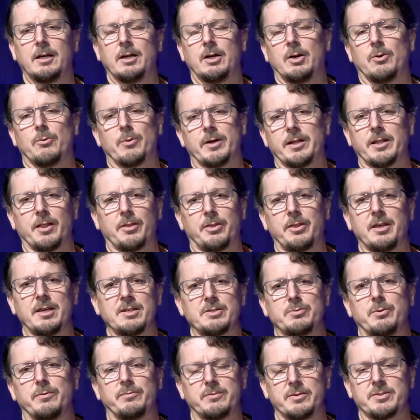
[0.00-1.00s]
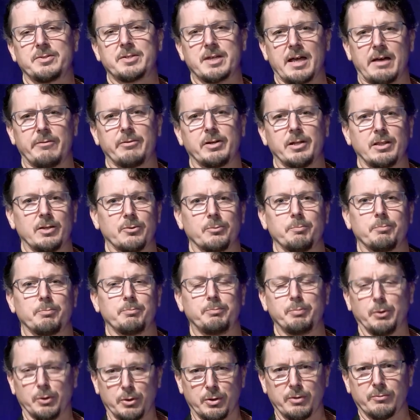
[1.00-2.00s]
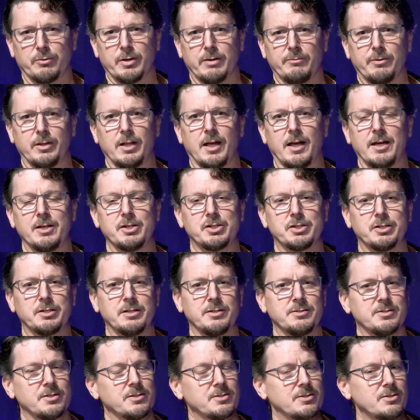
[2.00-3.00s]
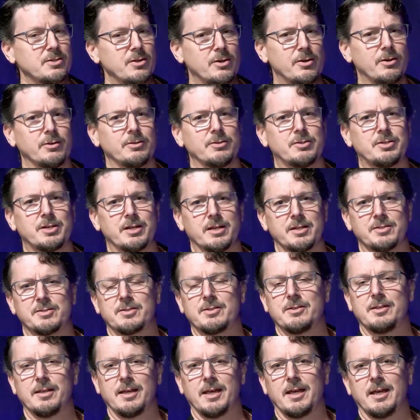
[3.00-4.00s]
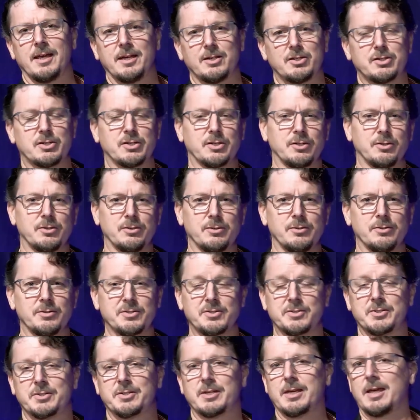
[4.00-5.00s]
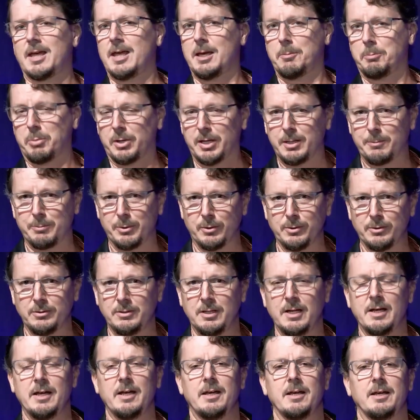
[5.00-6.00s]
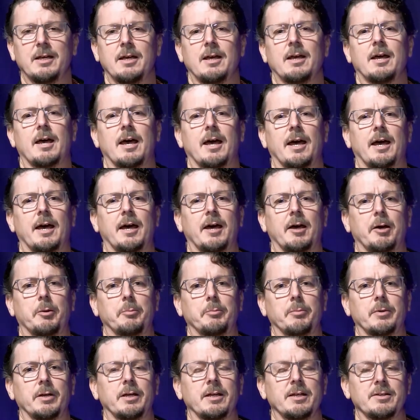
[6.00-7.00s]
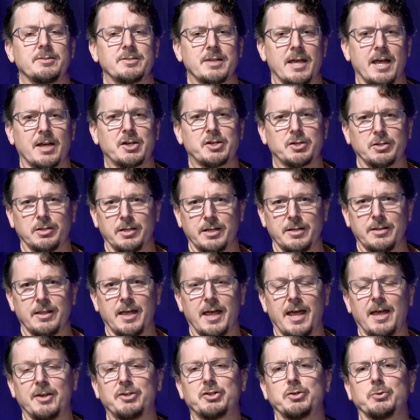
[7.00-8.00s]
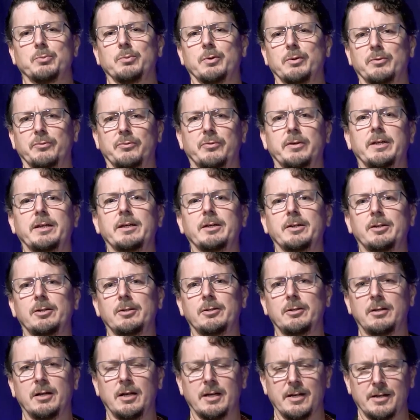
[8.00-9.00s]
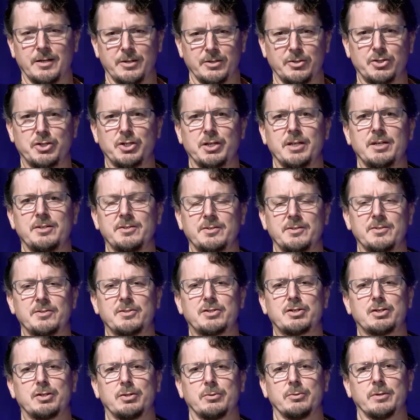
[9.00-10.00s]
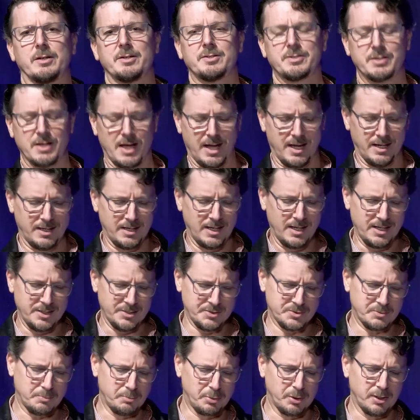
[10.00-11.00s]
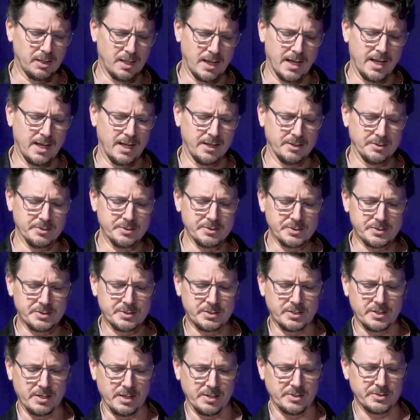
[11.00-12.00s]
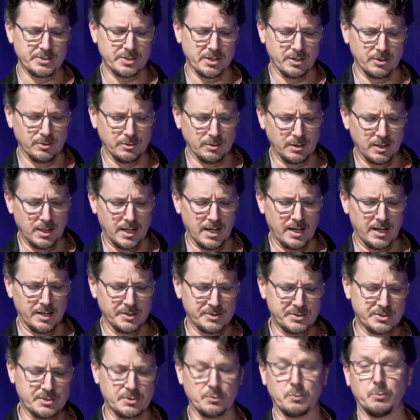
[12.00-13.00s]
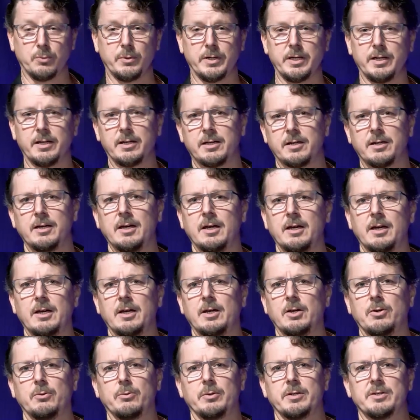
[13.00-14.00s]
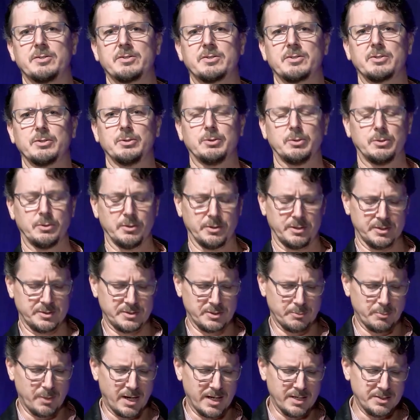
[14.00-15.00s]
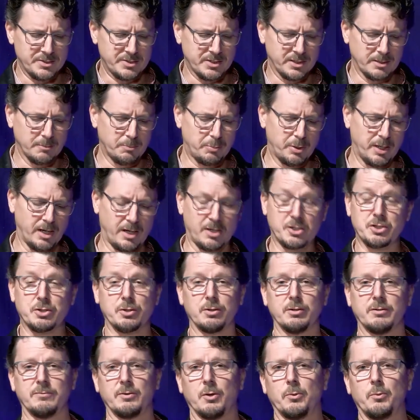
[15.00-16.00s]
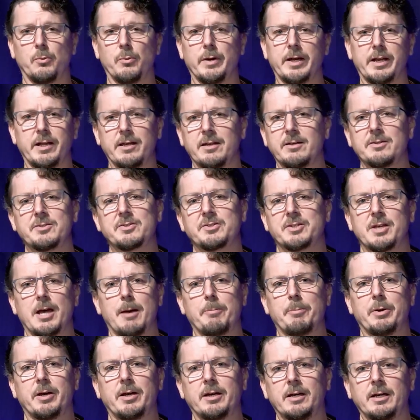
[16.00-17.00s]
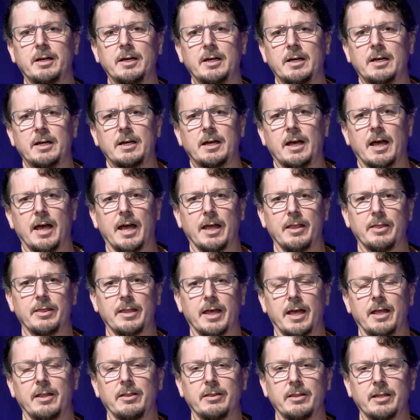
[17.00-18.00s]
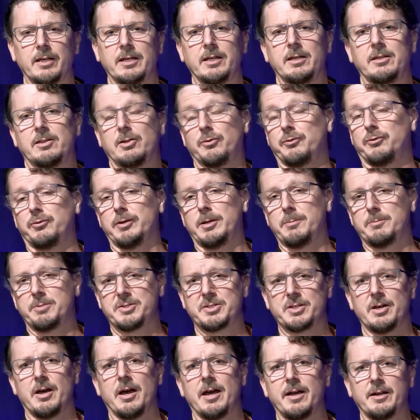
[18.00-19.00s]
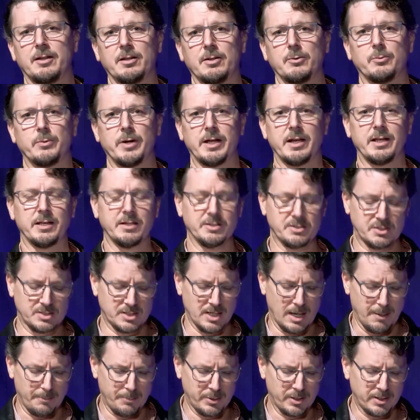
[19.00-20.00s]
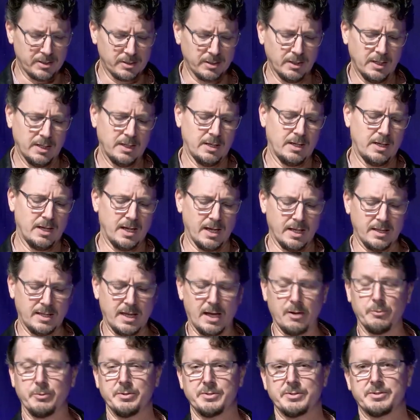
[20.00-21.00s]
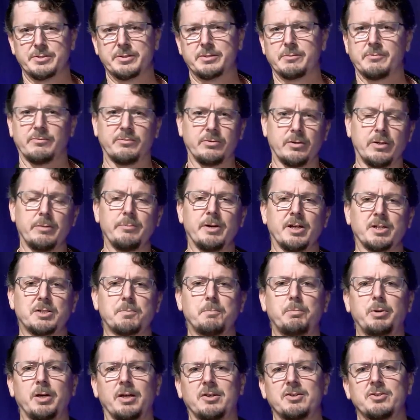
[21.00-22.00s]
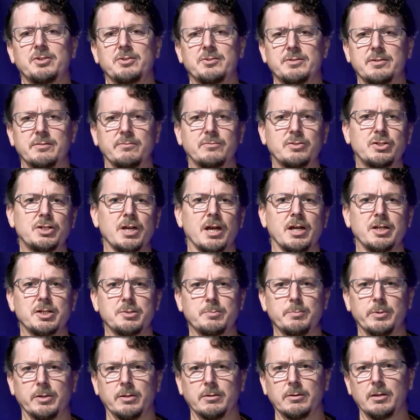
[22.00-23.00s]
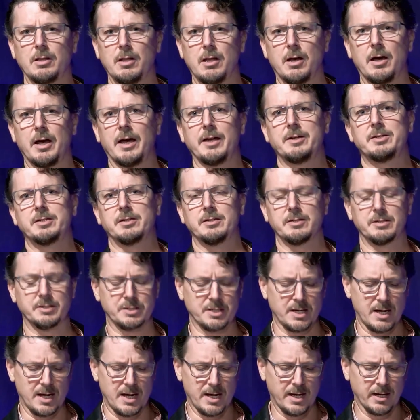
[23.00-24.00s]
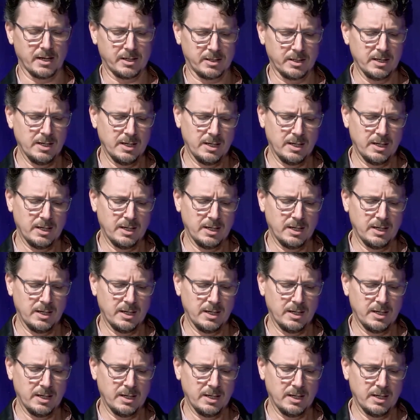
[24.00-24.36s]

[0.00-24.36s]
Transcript: One of the things we've discovered in the book of Revelation is it's not just there to scare people. It's actually there to reveal Jesus to us and his plans. And so last week we saw this amazing picture of a wedding supper and then the flip side of the wedding supper, and that was very much pictures of judgment, light and dark,